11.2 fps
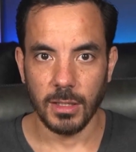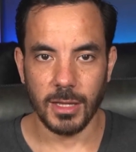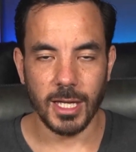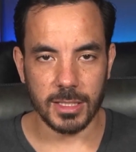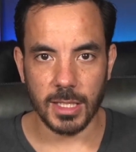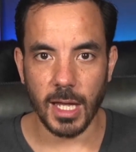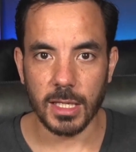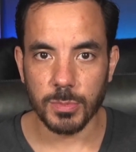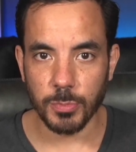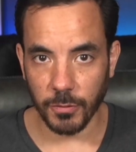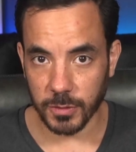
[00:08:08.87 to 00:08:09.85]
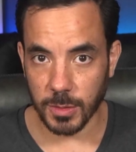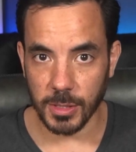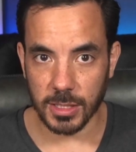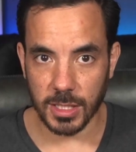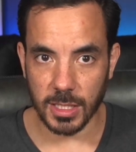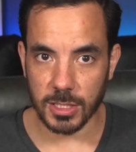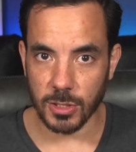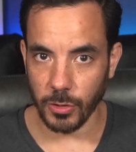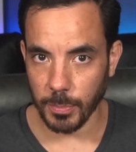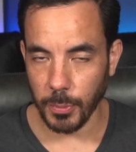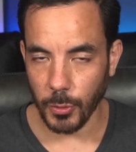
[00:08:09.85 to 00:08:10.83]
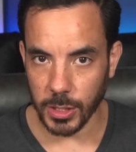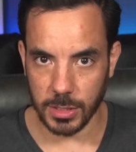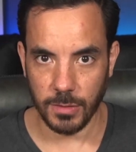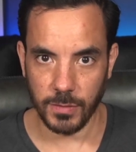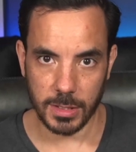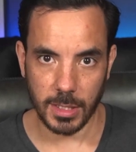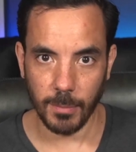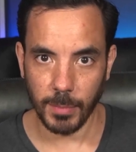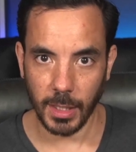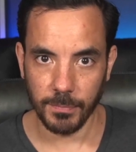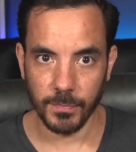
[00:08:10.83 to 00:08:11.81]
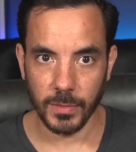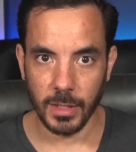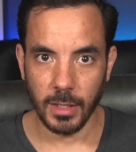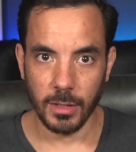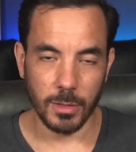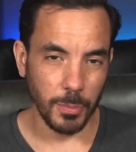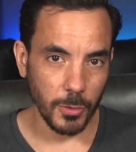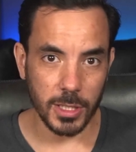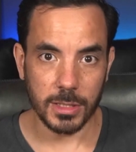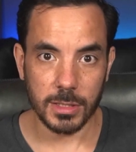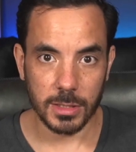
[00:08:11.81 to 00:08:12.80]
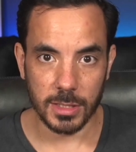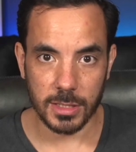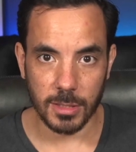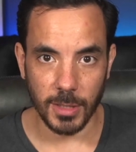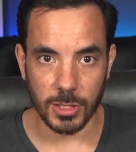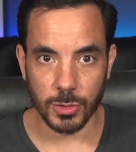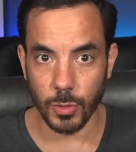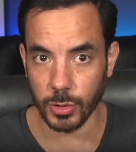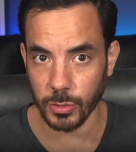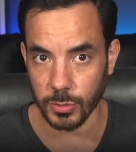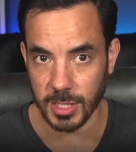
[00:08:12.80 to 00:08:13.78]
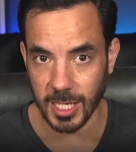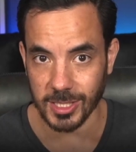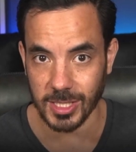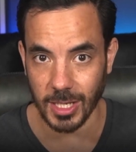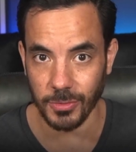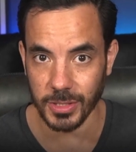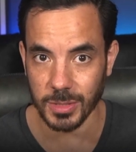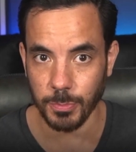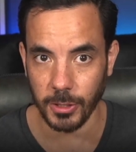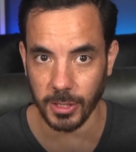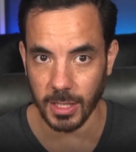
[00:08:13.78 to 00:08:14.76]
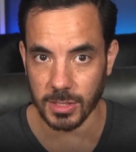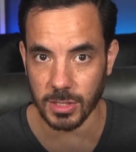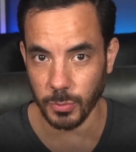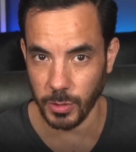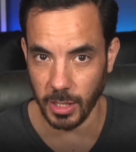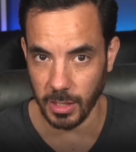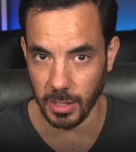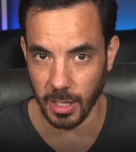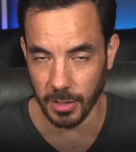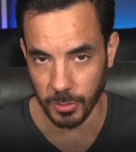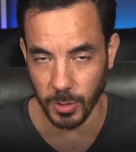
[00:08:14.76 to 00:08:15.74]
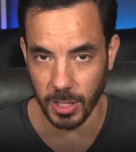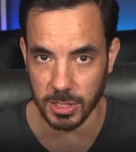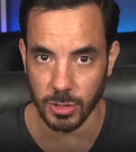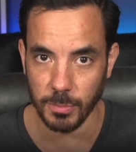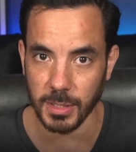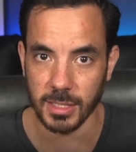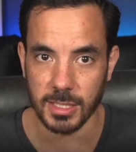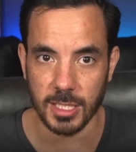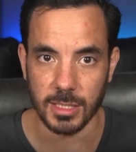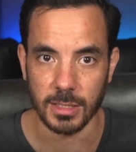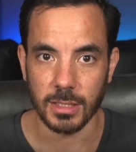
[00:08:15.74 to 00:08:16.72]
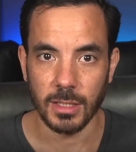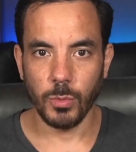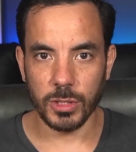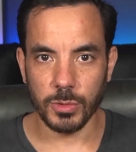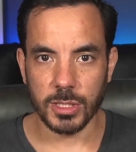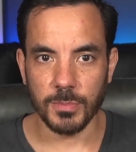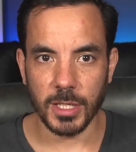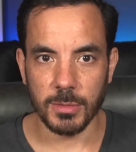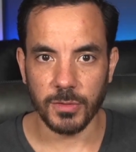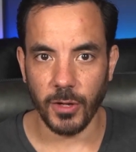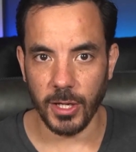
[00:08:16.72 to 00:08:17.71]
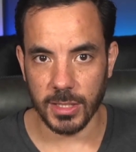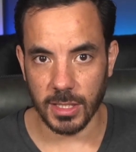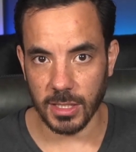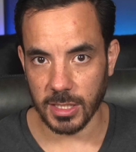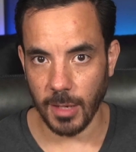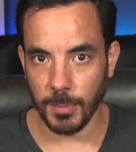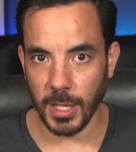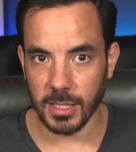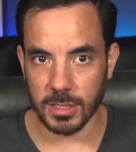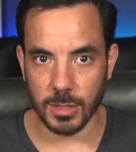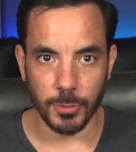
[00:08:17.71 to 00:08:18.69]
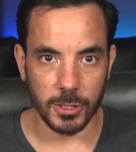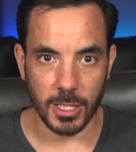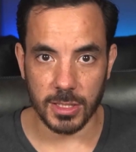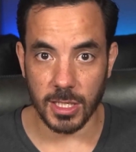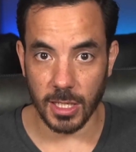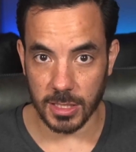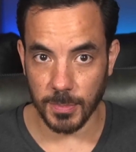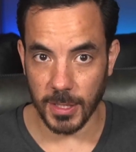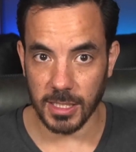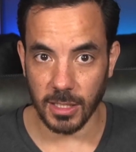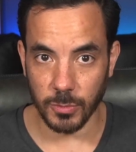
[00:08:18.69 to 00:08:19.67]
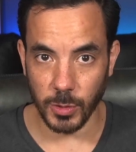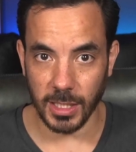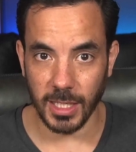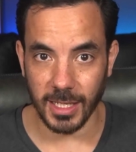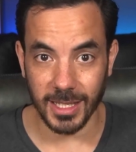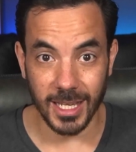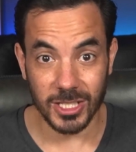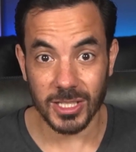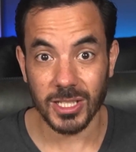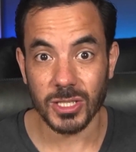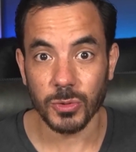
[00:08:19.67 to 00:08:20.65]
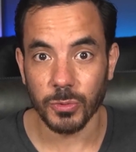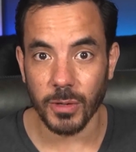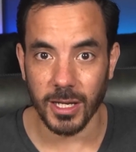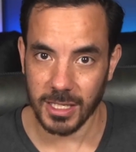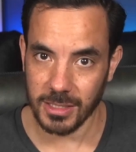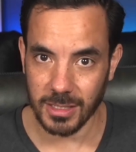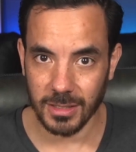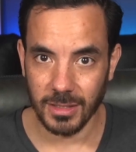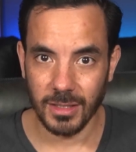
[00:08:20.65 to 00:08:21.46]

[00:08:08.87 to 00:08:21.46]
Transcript: That said, profitability is not the point of this campaign. The point is to make sure Google tests out these products that were otherwise not being tested. What you will sometimes find in this campaign is a product starts spending and winning and actually does all right.